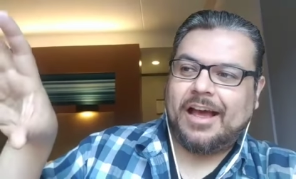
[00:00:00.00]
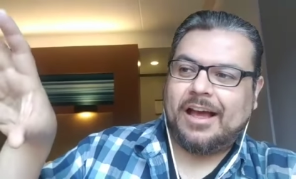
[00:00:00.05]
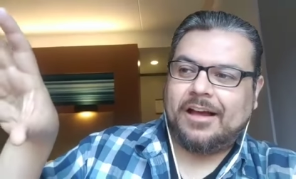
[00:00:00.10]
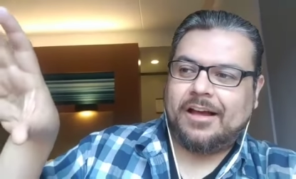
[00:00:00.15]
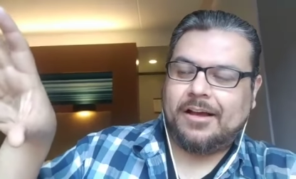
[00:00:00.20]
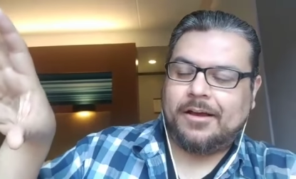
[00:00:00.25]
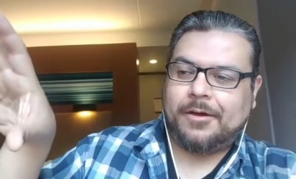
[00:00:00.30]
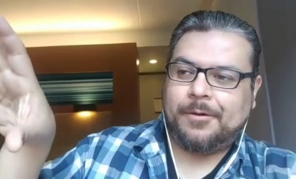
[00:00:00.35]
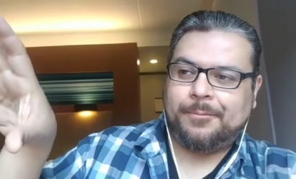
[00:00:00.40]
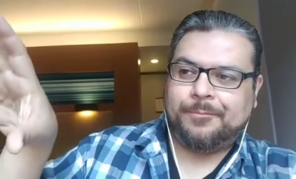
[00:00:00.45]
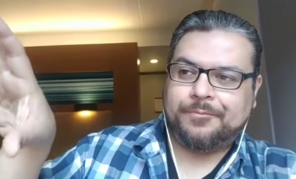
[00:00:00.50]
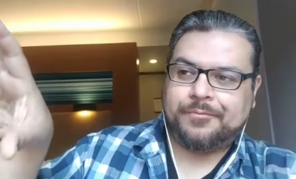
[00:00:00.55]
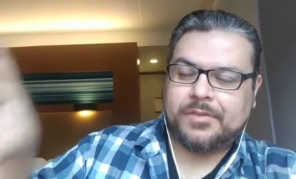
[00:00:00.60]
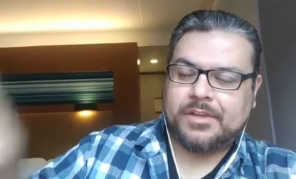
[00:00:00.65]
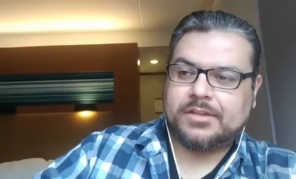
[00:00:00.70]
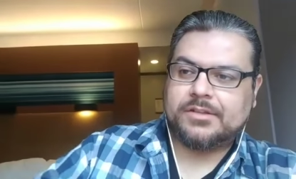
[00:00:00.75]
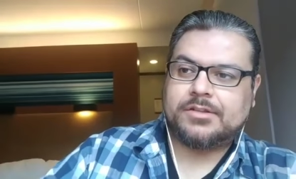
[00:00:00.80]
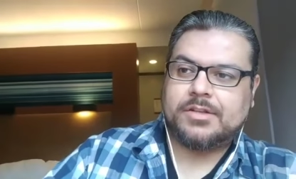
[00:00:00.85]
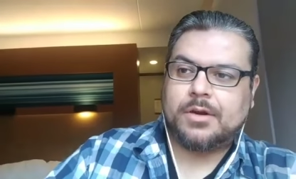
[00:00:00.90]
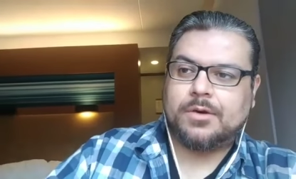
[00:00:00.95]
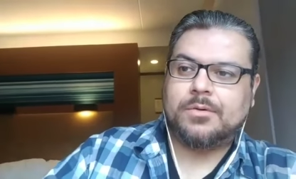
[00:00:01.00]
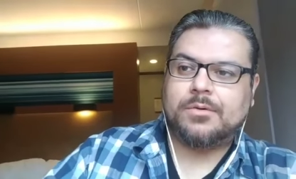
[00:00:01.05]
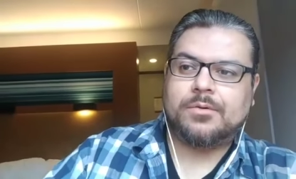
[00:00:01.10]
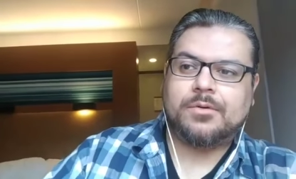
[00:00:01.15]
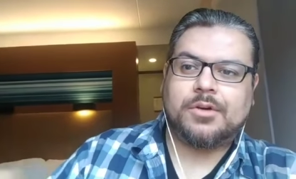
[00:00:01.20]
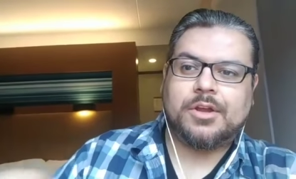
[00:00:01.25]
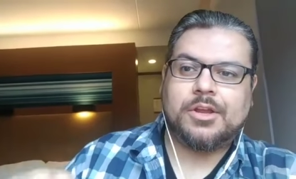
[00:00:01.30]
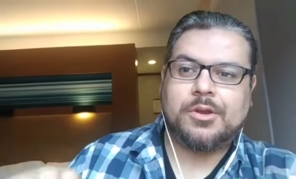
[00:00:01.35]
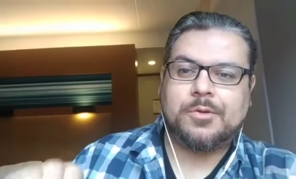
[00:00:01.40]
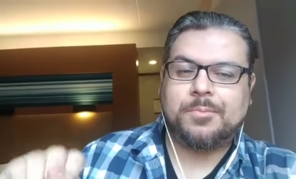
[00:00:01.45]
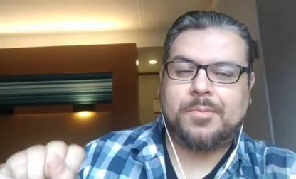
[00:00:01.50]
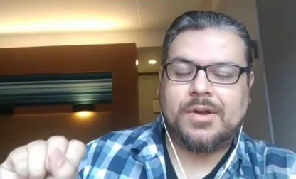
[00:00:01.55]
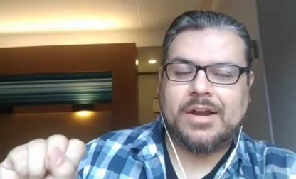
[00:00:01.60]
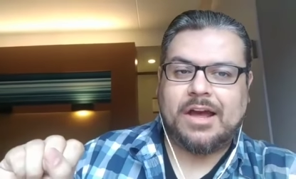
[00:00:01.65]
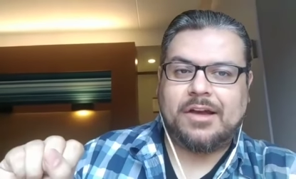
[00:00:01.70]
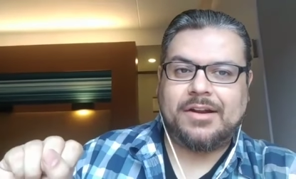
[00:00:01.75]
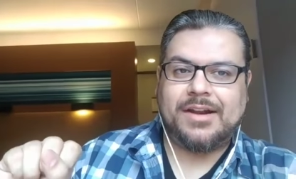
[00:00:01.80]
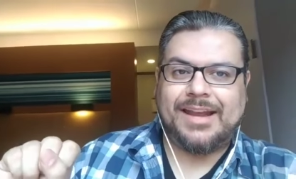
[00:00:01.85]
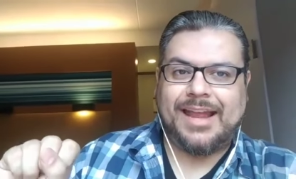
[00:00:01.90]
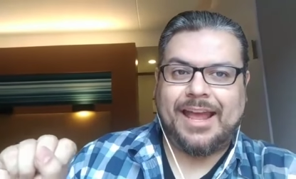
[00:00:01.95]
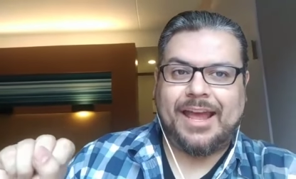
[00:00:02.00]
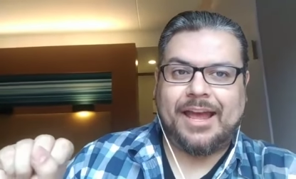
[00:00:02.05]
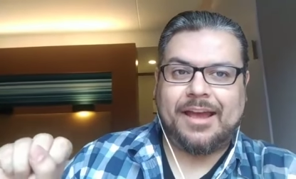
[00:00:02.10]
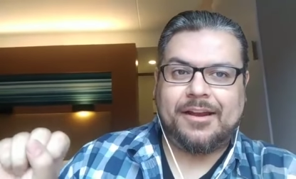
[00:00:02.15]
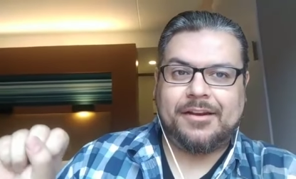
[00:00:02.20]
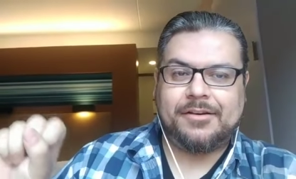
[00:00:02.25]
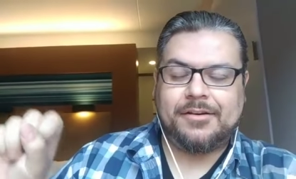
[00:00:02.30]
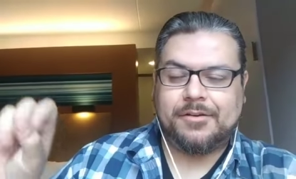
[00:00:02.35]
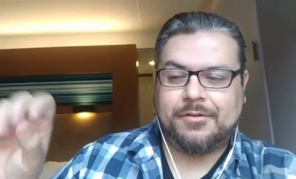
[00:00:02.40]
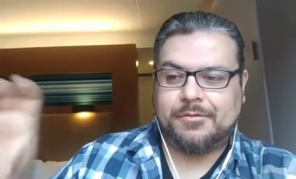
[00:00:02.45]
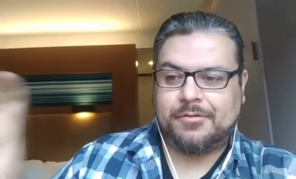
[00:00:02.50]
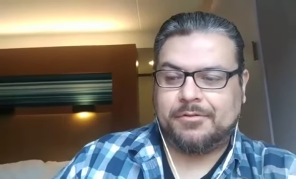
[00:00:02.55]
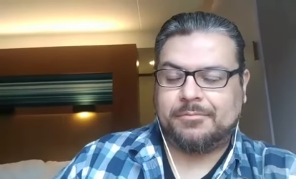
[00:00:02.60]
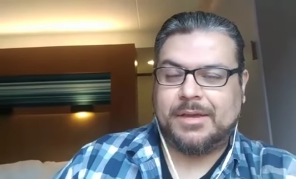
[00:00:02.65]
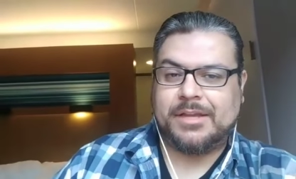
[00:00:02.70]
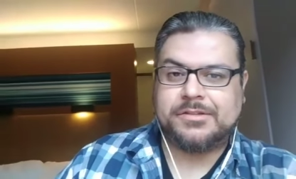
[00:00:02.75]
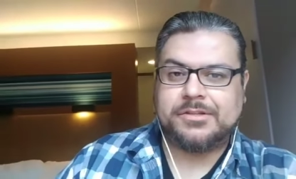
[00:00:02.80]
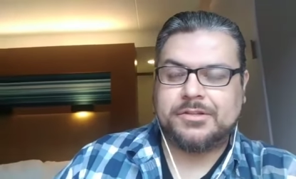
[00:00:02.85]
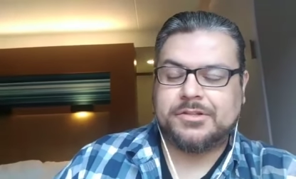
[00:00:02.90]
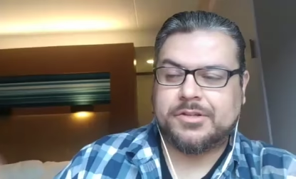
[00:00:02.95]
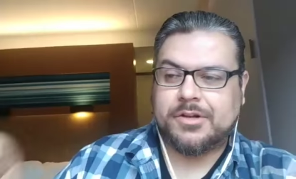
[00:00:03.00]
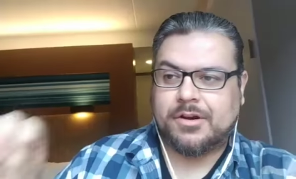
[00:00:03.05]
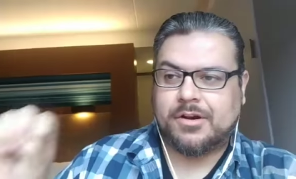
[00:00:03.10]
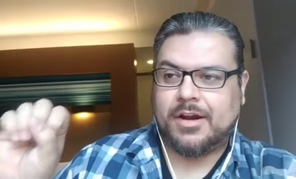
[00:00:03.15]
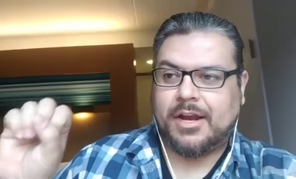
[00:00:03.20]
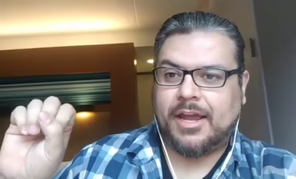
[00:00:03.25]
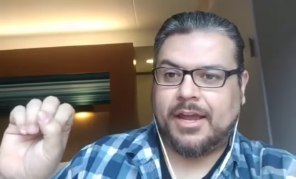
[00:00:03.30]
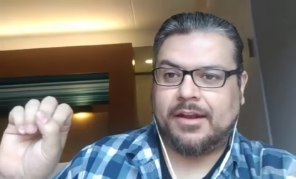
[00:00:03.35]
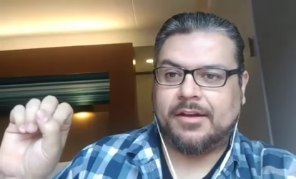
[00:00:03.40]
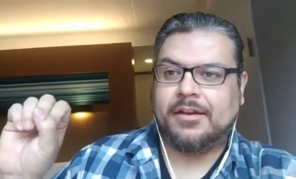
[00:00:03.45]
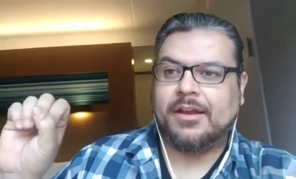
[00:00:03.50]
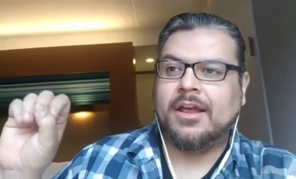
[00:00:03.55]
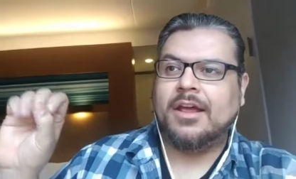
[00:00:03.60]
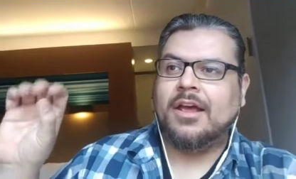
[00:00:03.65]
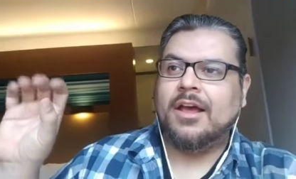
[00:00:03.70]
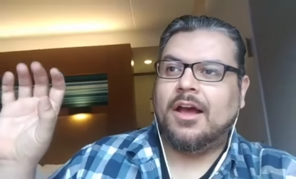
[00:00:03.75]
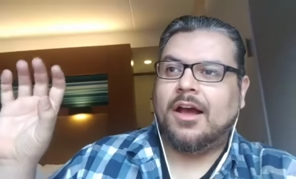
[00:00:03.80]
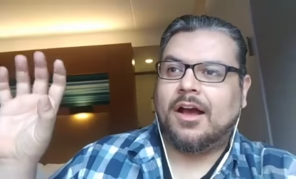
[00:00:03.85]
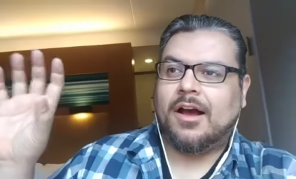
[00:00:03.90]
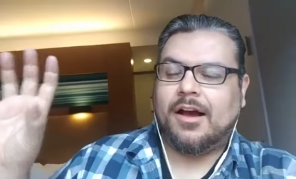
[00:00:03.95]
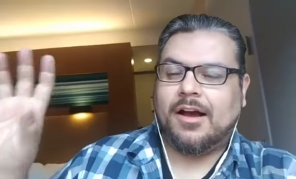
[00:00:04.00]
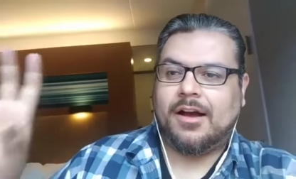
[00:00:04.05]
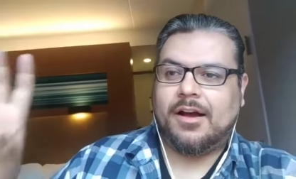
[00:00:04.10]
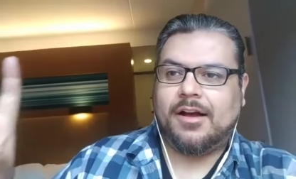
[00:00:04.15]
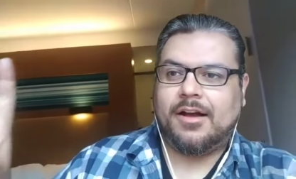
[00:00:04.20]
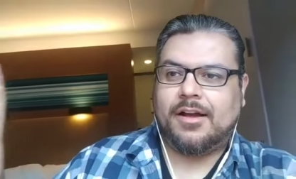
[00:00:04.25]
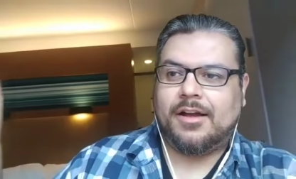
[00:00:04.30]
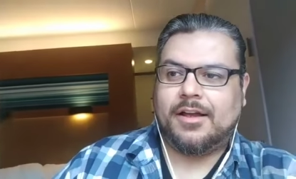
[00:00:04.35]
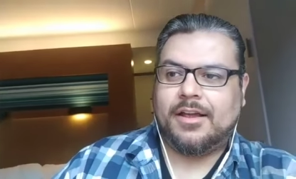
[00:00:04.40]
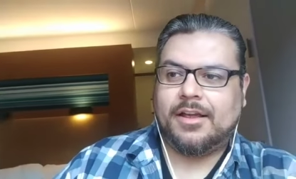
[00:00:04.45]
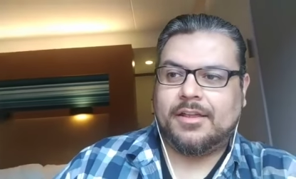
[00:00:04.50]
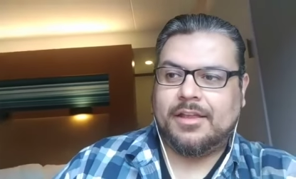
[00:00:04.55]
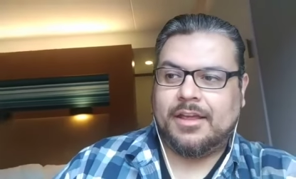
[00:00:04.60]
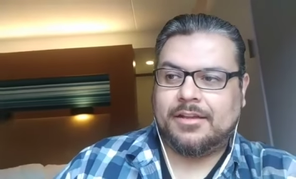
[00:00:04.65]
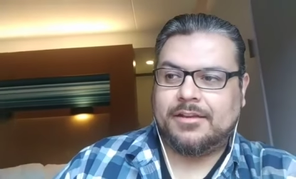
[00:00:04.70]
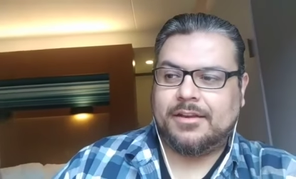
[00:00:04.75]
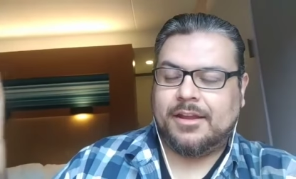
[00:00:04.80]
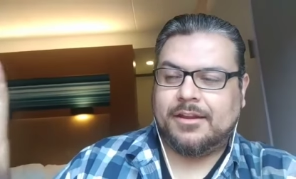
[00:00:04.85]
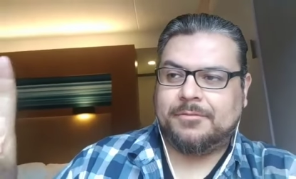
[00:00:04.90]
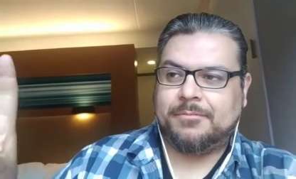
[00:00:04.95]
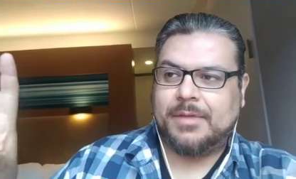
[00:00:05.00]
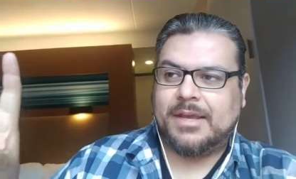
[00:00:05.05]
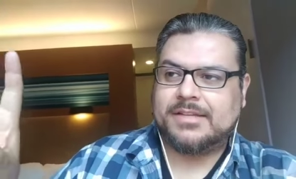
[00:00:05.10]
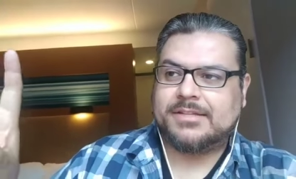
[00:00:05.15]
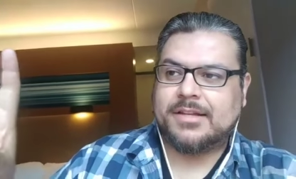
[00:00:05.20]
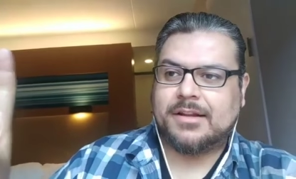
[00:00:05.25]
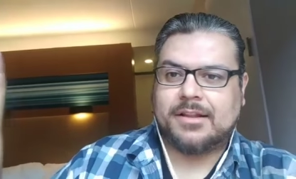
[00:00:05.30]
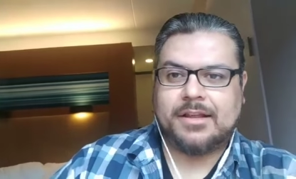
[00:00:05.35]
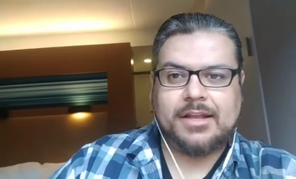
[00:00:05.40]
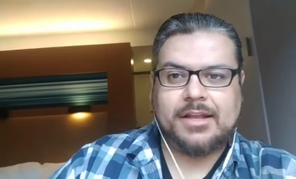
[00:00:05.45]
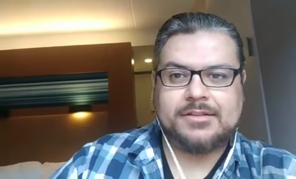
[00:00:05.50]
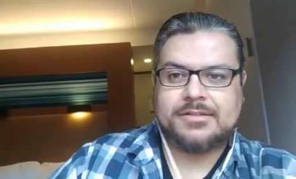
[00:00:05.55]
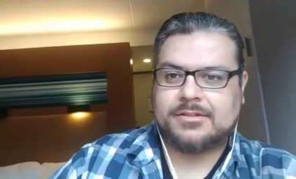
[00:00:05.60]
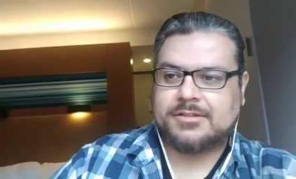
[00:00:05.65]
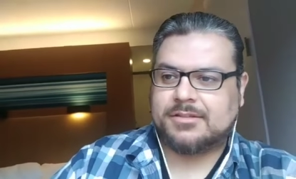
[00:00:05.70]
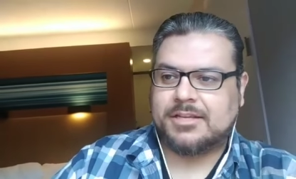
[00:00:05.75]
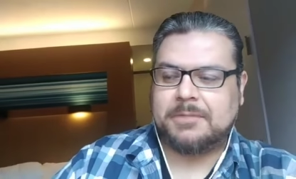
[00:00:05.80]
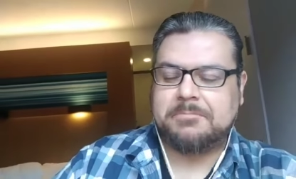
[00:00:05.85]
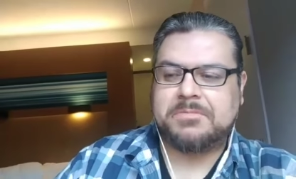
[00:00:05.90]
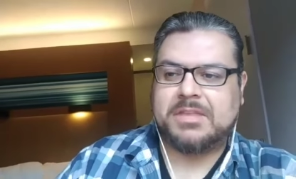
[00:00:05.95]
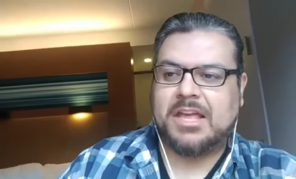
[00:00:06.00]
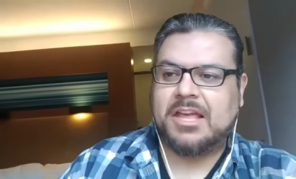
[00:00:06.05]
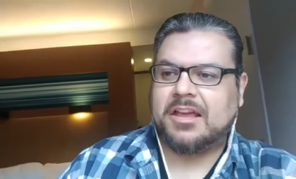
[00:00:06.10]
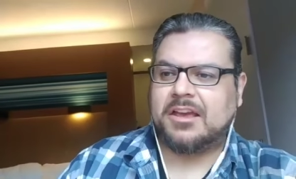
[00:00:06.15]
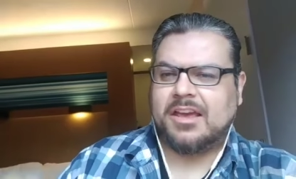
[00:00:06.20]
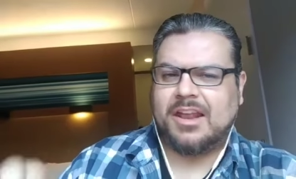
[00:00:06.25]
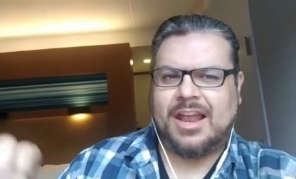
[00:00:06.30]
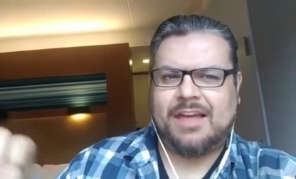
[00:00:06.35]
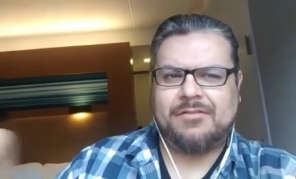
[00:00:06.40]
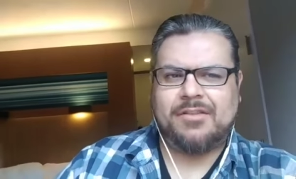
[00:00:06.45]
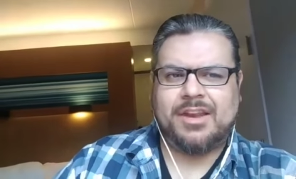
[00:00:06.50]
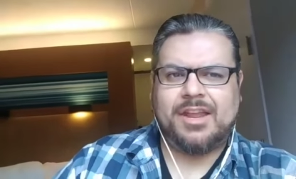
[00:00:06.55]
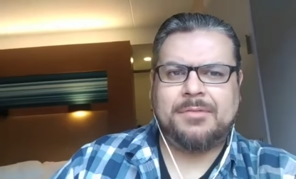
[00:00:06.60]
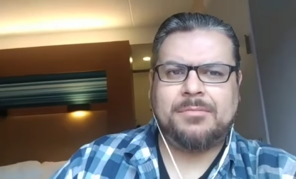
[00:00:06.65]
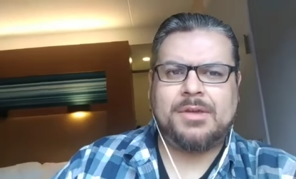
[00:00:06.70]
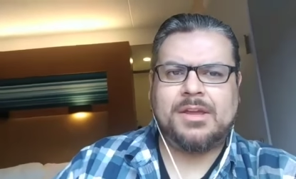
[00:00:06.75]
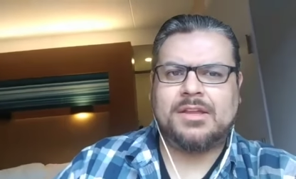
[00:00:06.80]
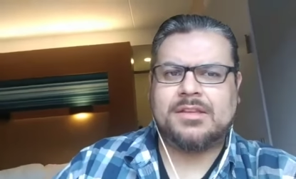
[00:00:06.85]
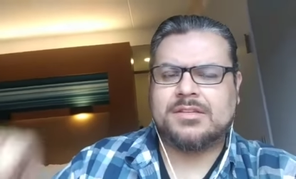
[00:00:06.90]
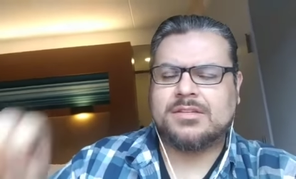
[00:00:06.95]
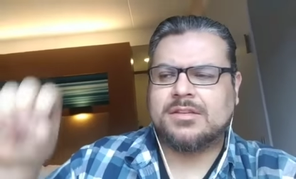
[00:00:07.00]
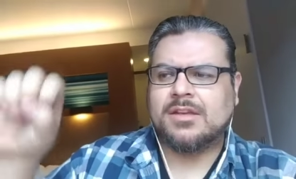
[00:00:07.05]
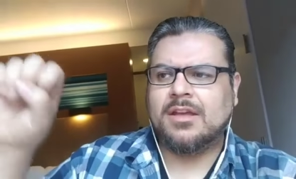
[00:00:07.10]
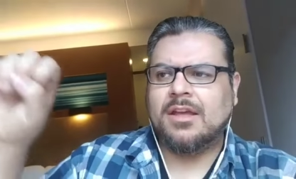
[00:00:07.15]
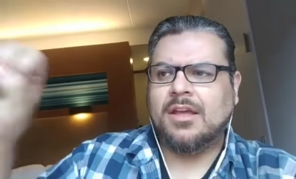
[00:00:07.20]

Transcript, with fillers: Um, so you put out an ad with Messenger, and uh, and, and basically it's the same thing. Could have an image,